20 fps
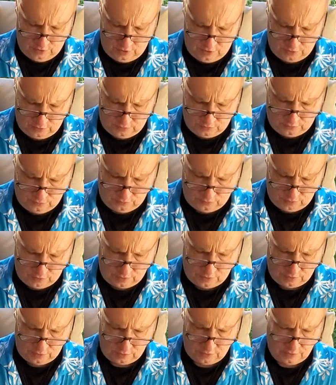I do
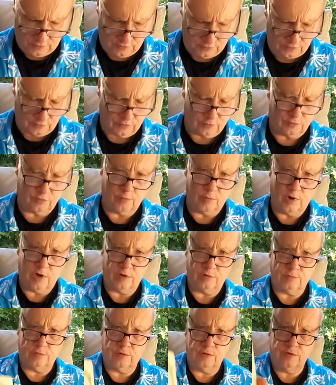consider the
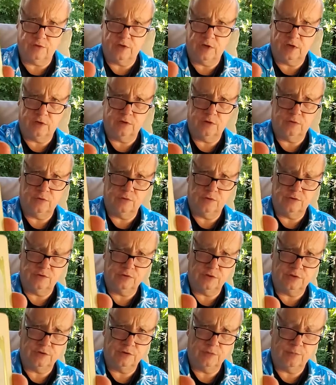bottom of the deck here, the
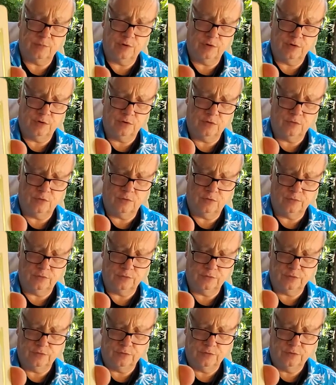Six of
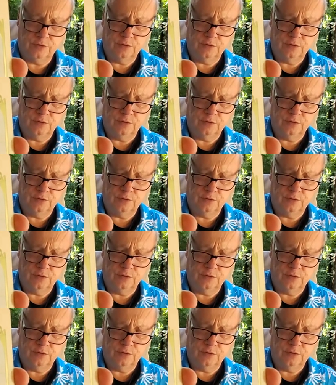Pentacles.